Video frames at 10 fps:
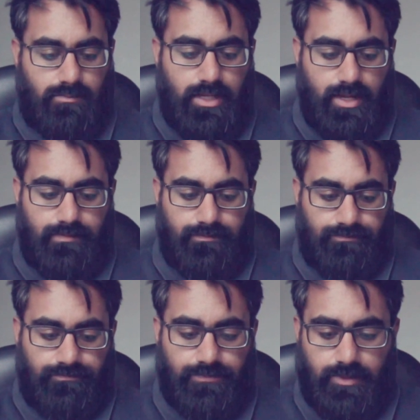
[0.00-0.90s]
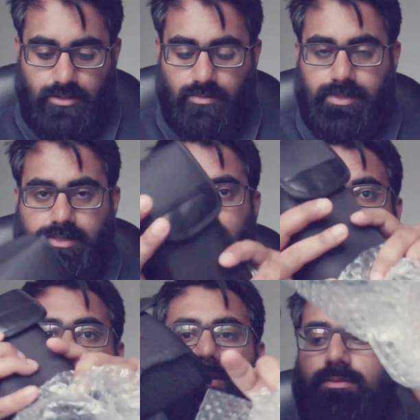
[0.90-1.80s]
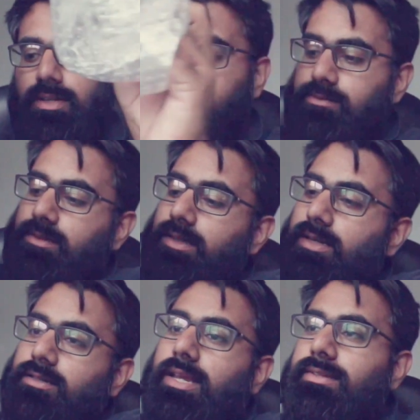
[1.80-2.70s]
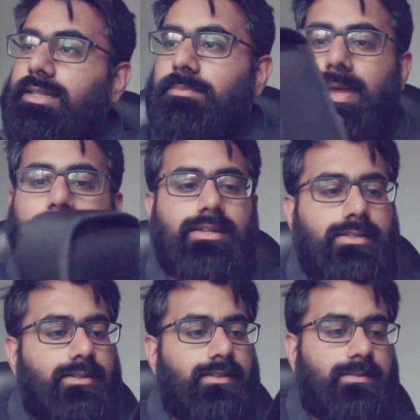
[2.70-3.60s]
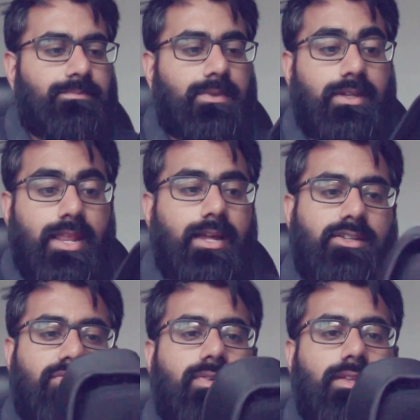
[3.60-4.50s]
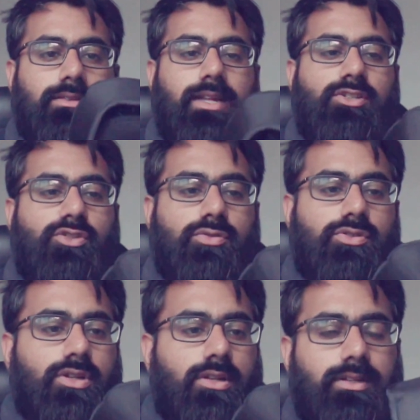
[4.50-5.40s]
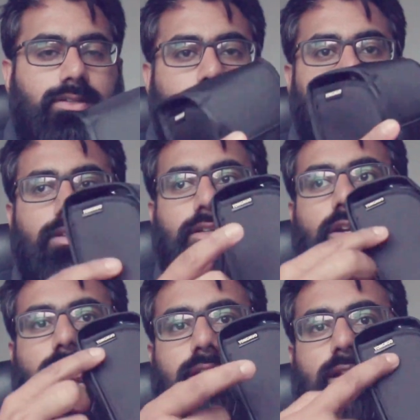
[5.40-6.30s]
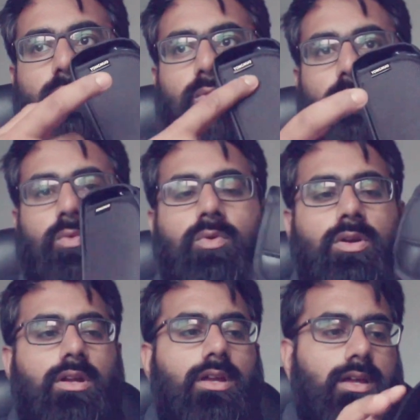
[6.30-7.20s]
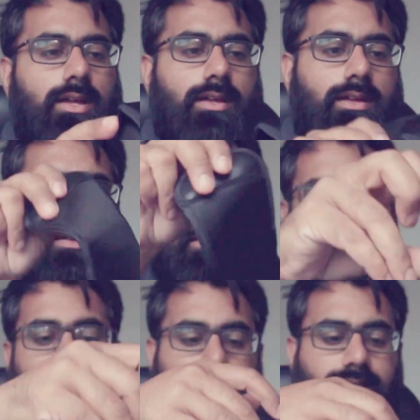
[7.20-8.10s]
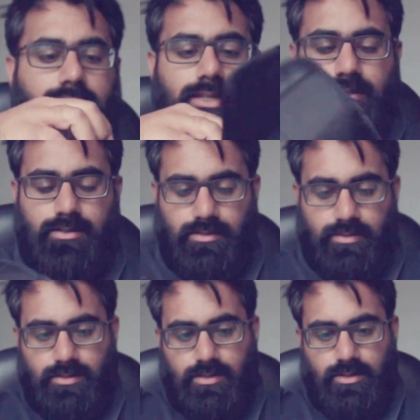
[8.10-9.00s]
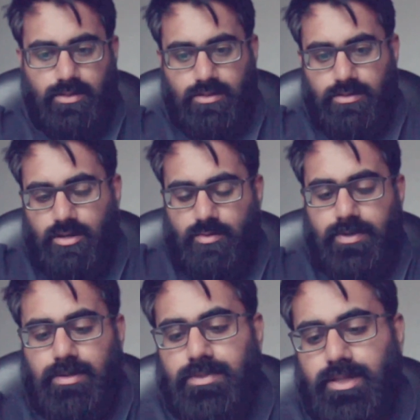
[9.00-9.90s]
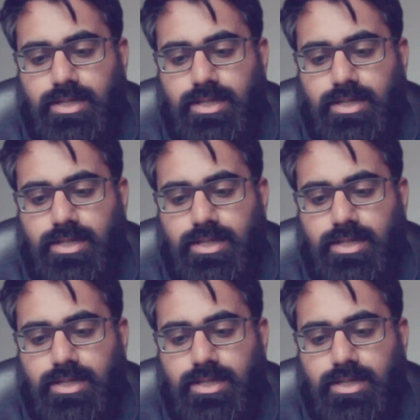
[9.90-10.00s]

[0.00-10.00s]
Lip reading: yeah, I'm gonna open this up. So nicely packed, nice feel, nice good solid Yongnuo casing. Open up the